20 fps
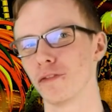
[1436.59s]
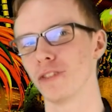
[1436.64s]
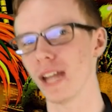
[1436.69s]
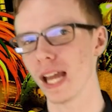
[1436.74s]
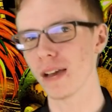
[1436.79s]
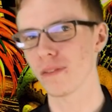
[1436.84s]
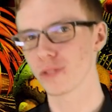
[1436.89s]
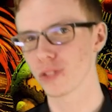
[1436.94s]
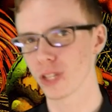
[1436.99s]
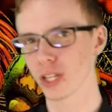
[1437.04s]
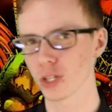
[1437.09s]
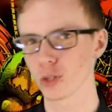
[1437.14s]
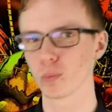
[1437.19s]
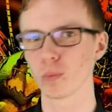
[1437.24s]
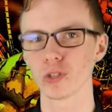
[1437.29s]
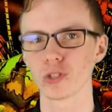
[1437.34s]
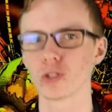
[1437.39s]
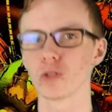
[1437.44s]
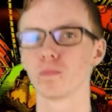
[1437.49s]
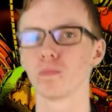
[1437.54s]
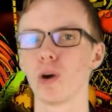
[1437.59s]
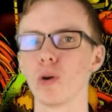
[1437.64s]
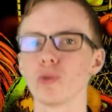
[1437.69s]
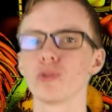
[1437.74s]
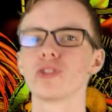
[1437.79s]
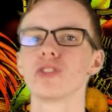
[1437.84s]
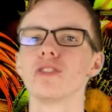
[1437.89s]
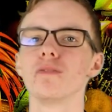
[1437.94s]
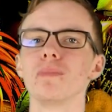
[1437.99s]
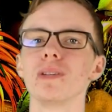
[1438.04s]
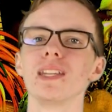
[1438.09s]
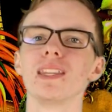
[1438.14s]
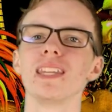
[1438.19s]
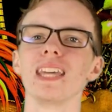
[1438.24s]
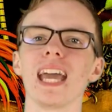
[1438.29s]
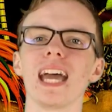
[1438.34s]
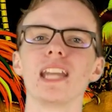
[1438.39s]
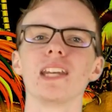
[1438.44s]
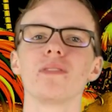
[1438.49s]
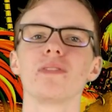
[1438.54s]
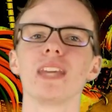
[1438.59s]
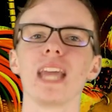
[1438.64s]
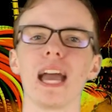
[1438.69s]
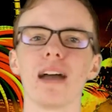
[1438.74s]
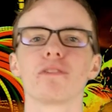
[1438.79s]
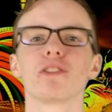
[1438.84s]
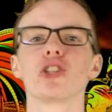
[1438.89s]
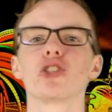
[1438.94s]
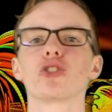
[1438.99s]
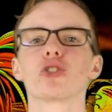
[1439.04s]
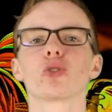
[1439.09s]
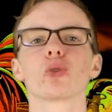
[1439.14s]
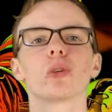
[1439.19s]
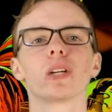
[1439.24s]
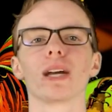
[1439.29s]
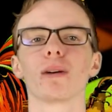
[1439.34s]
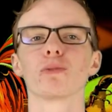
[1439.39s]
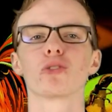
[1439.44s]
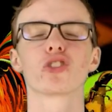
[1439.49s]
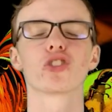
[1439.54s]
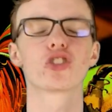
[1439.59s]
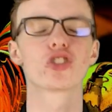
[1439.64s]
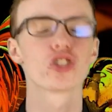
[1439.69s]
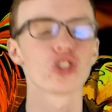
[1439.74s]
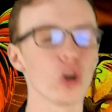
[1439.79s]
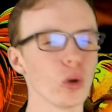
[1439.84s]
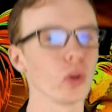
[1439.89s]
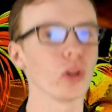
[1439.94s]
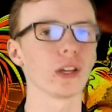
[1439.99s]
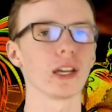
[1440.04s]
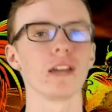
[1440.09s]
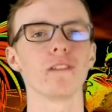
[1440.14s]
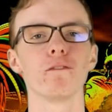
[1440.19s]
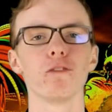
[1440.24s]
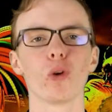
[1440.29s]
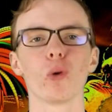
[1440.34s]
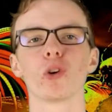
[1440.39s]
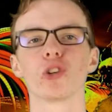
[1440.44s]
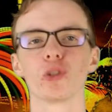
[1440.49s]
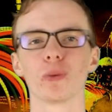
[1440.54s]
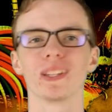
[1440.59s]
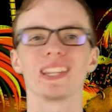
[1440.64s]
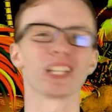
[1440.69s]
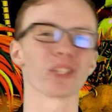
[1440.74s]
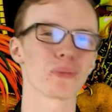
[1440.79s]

FNAF 6 was supposed to be the end of the Afton story. I was so looking forward to it.